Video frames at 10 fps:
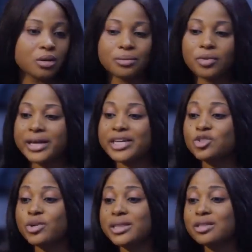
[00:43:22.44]
but he
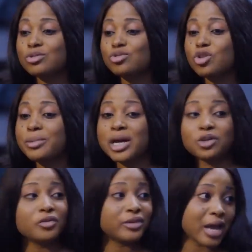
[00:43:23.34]
threatened to throw me
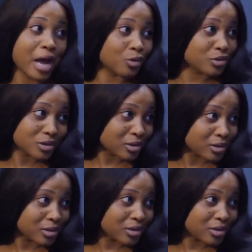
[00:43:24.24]
out of the house.